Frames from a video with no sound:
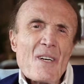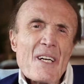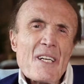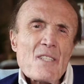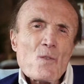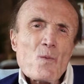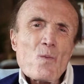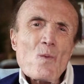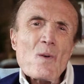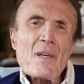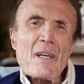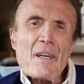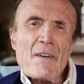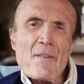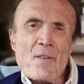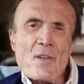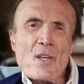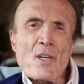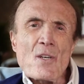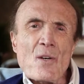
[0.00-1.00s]
It's
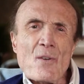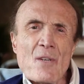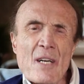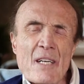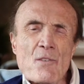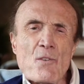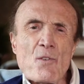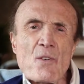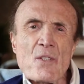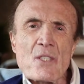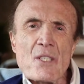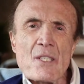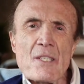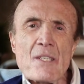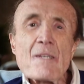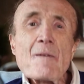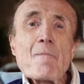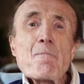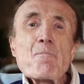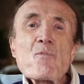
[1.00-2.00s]
whatever you're interested
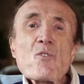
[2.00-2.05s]
in.